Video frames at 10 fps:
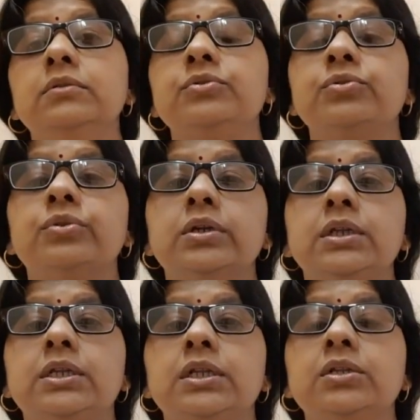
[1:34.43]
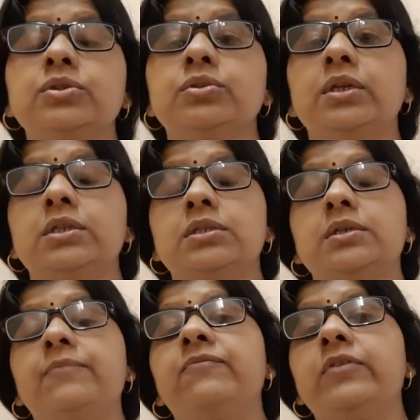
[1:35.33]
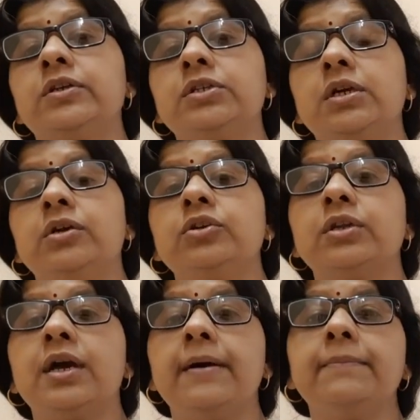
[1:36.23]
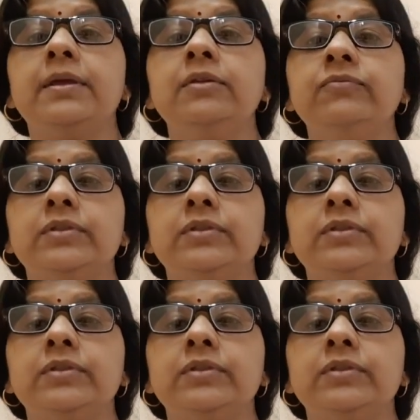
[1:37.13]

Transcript: door a little so that some fresh air could come in,